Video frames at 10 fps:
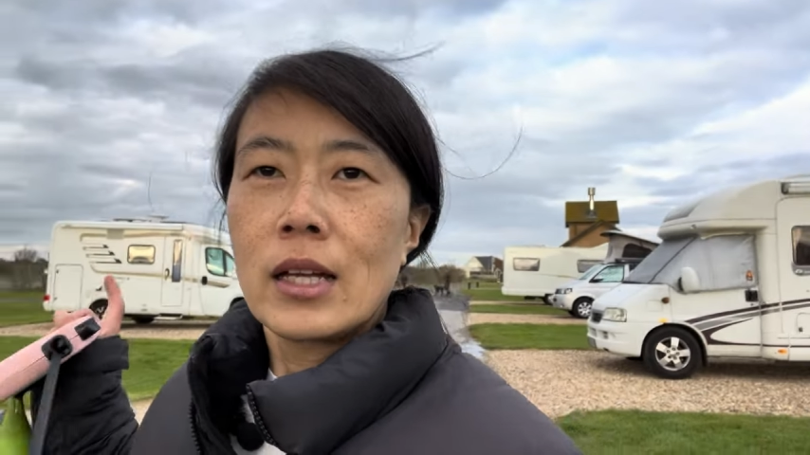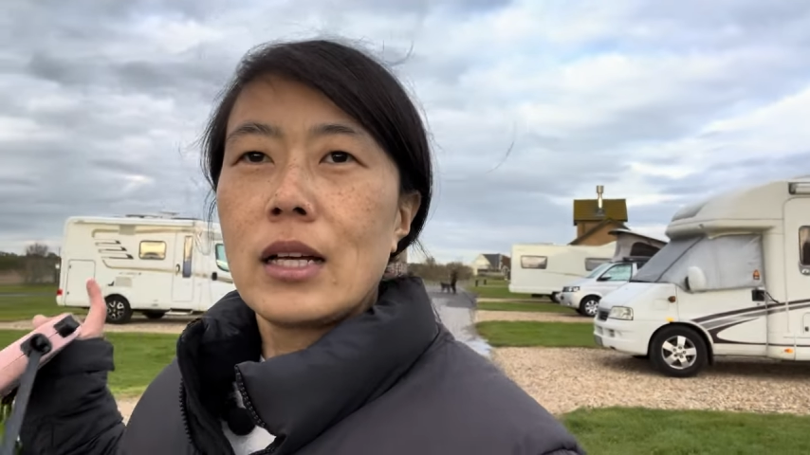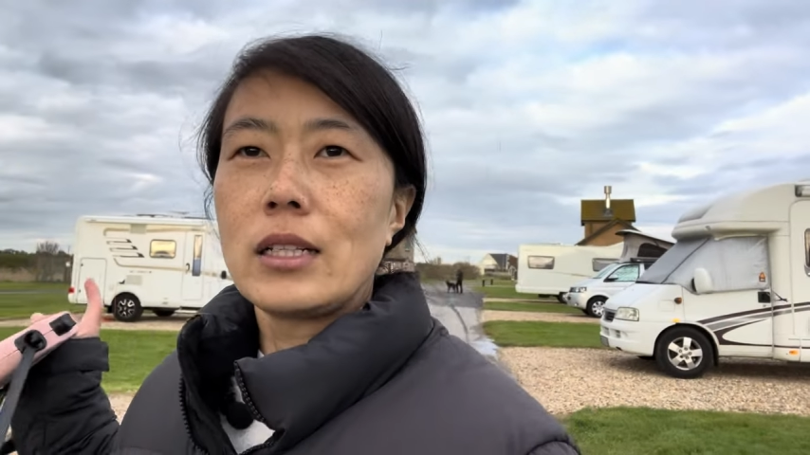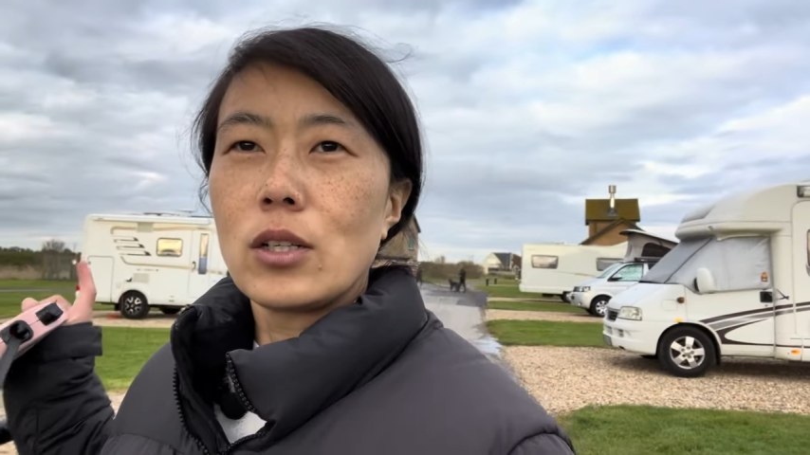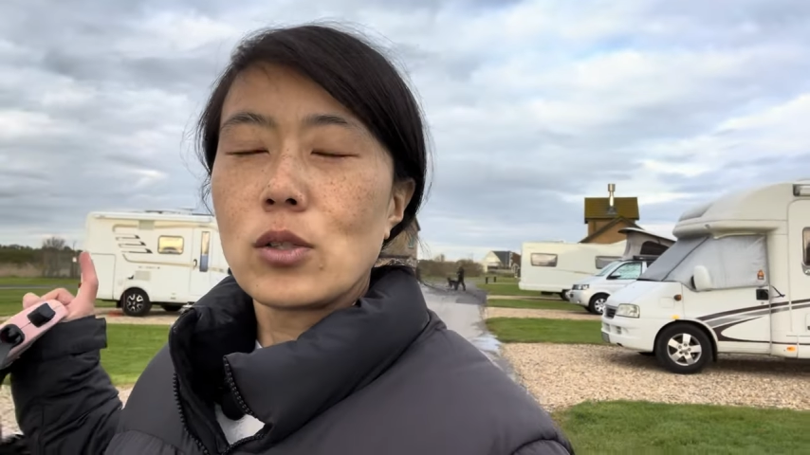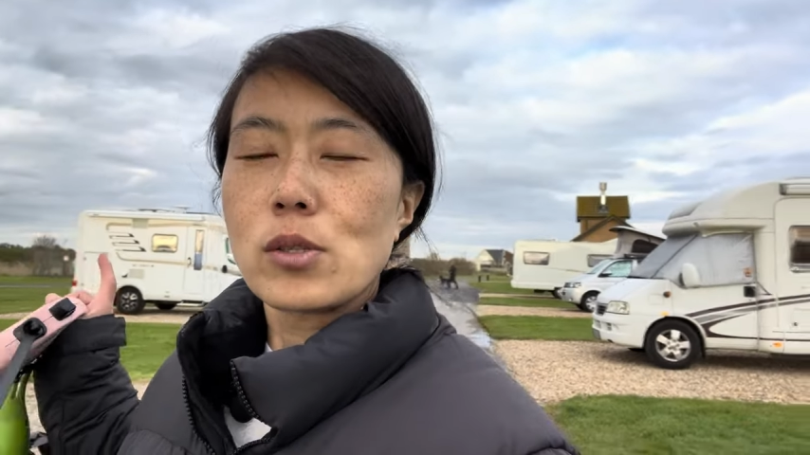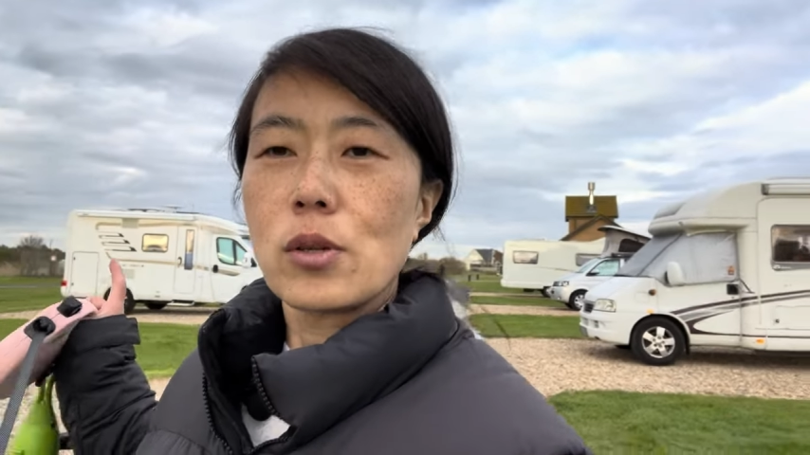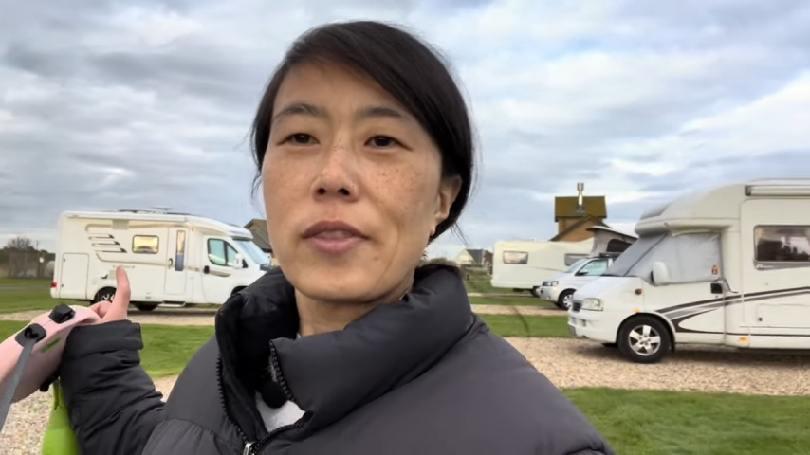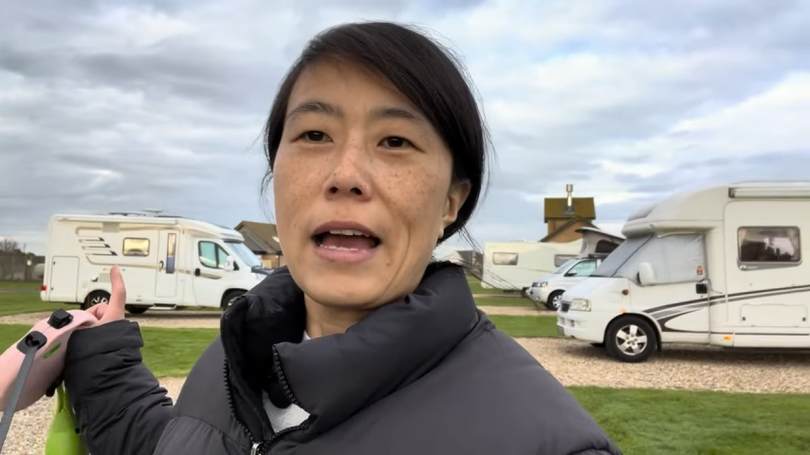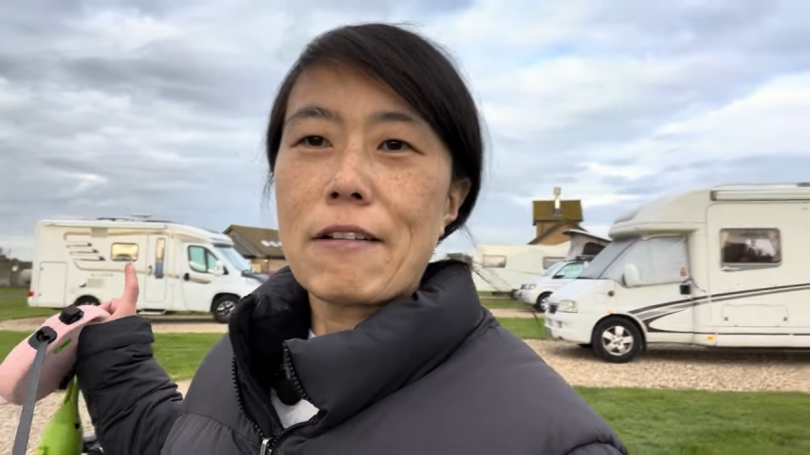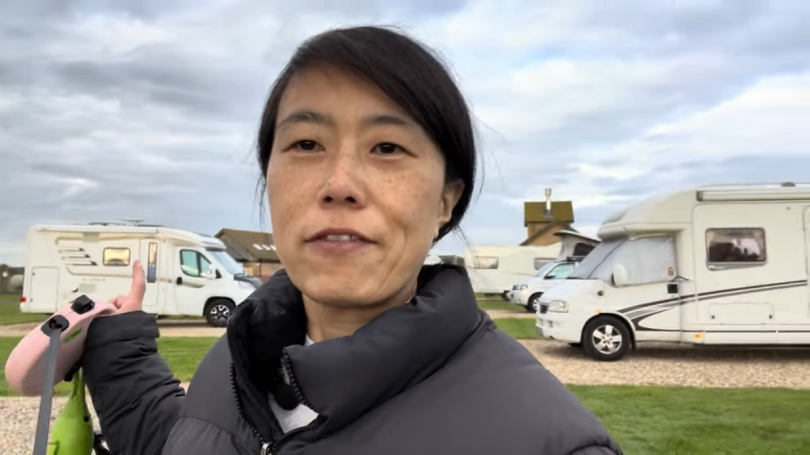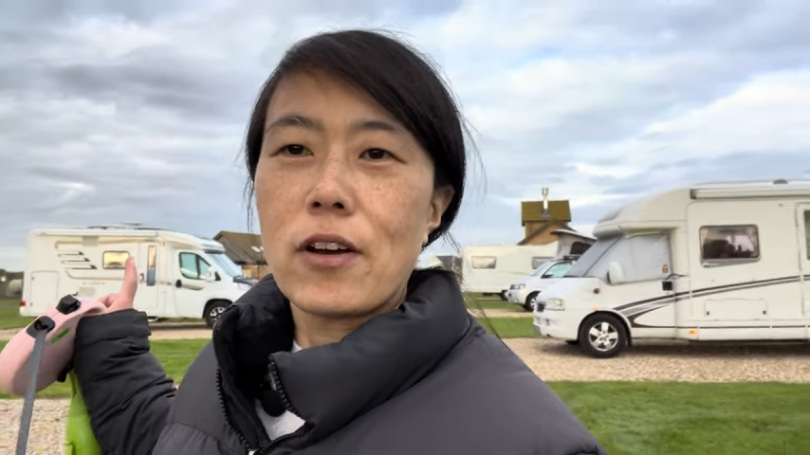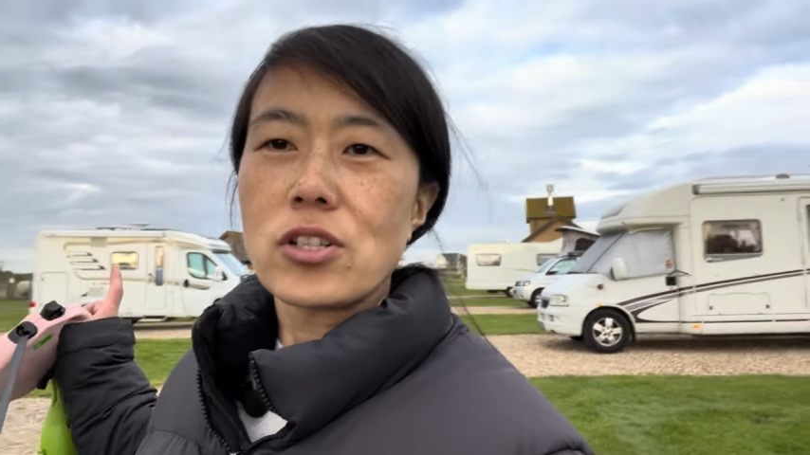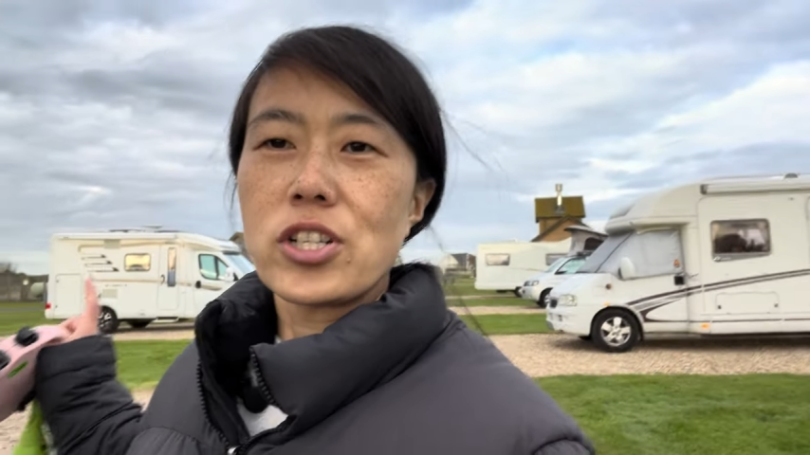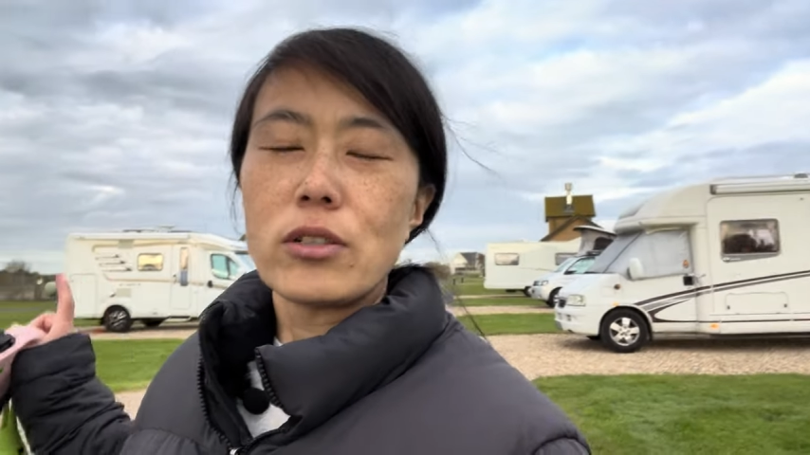and also that function